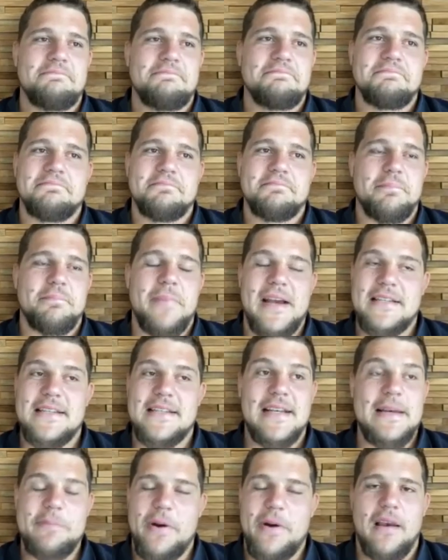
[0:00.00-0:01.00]
Basically,
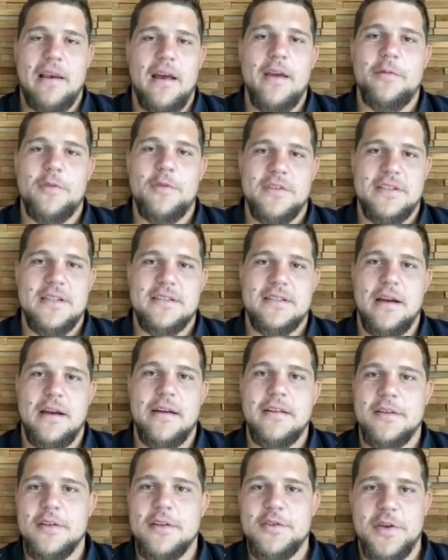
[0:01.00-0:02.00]
my life was just going
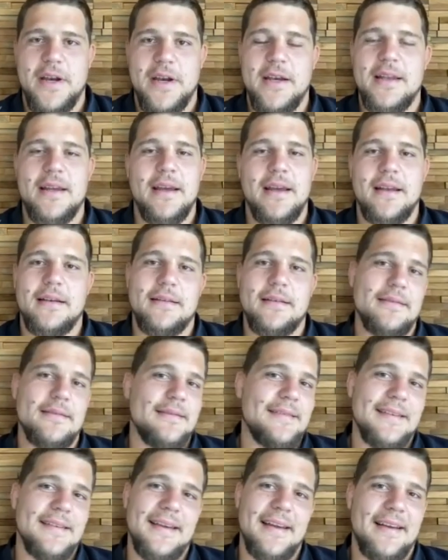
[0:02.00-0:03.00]
to training and
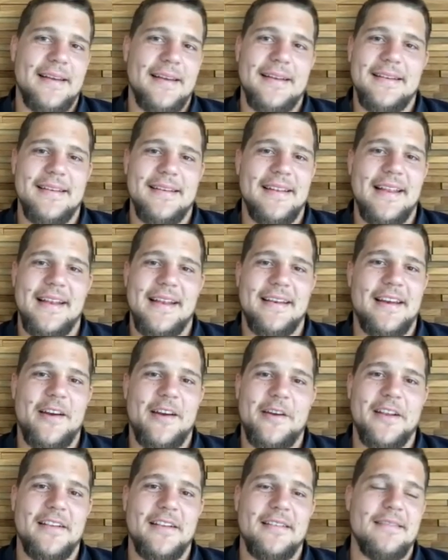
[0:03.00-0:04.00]
then
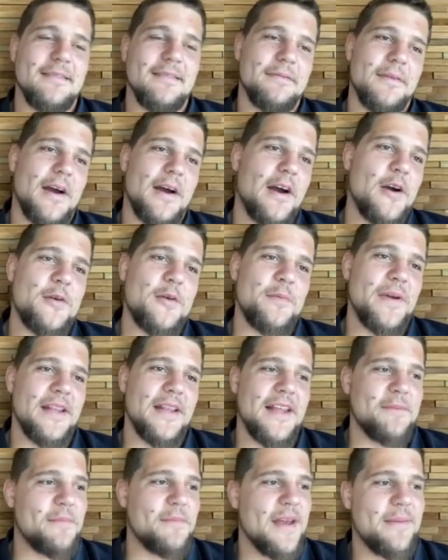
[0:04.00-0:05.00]
going home, and
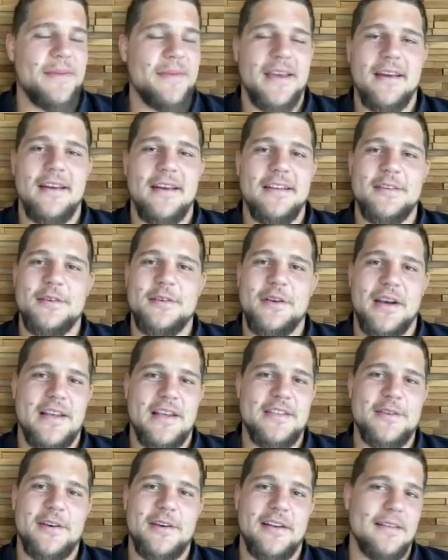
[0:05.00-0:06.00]
then maybe going to a
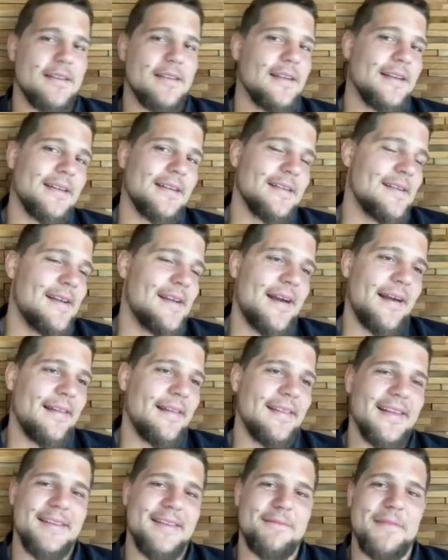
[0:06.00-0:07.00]
restaurant
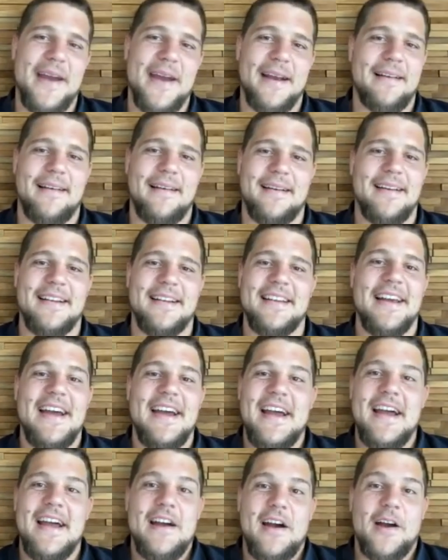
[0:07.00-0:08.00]
and then back.
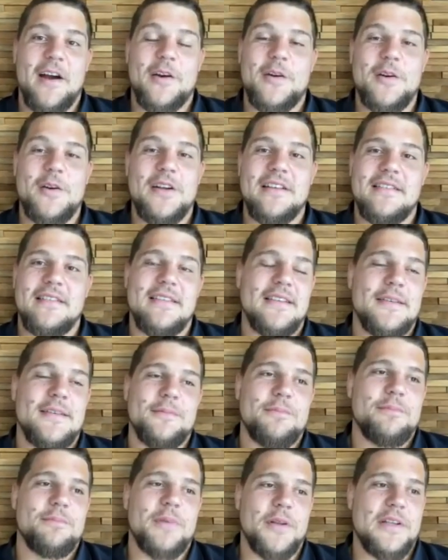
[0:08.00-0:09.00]
I couldn't
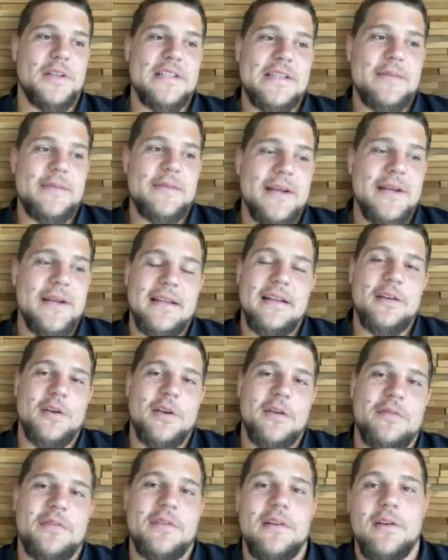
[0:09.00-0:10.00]
participate in a
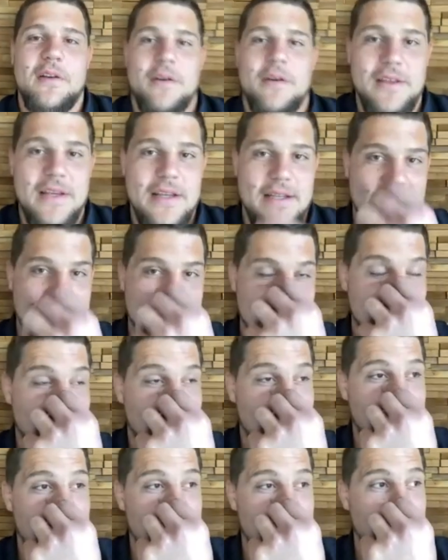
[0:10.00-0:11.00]
lot of things.
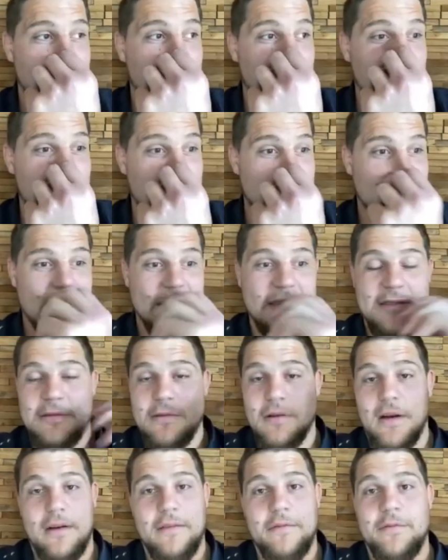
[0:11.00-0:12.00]
It was
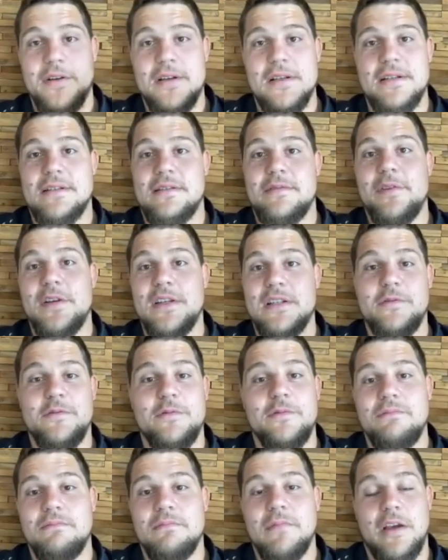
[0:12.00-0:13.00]
first,
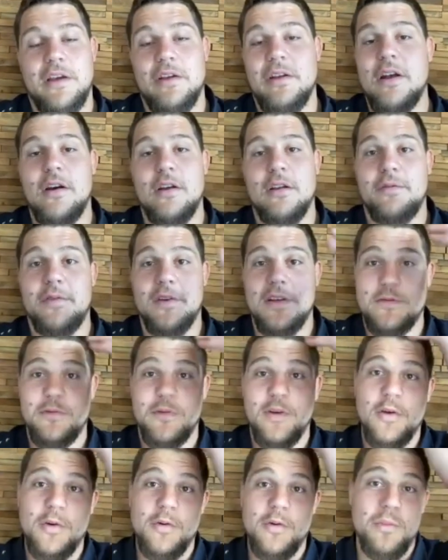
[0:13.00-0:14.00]
the first
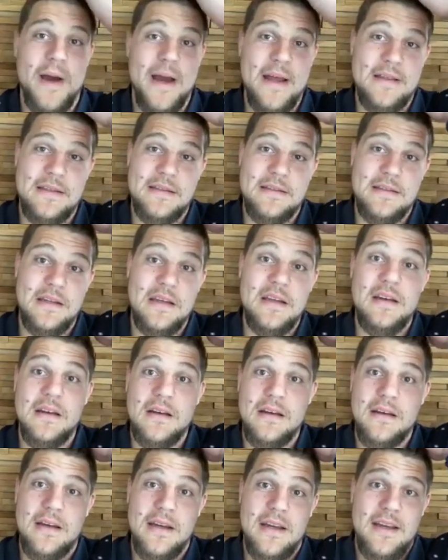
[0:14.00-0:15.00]
few months
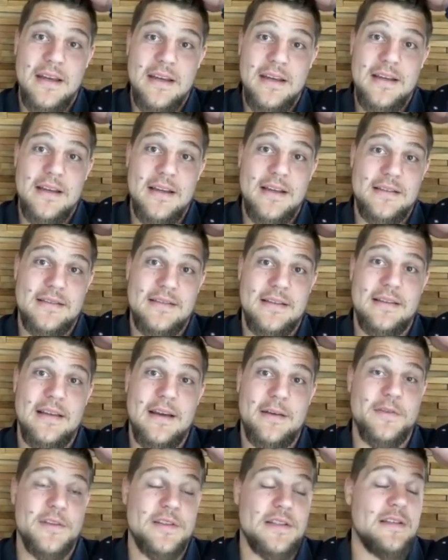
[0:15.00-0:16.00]
here is the
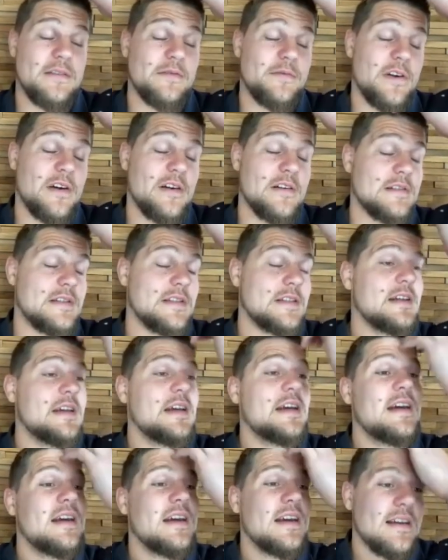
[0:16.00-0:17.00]
toughest in France.
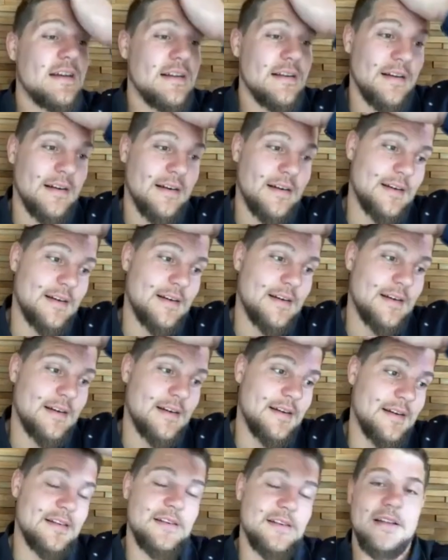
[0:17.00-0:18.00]

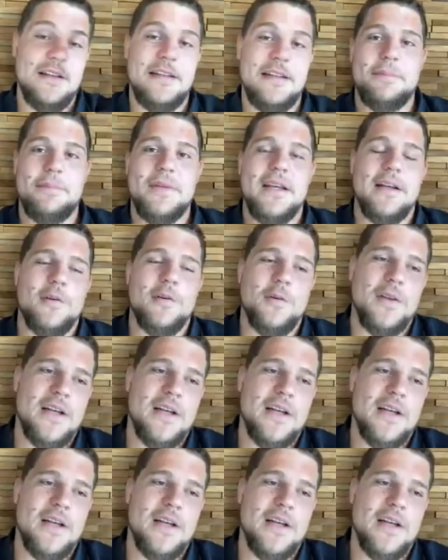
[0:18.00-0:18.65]
Adapting and all that.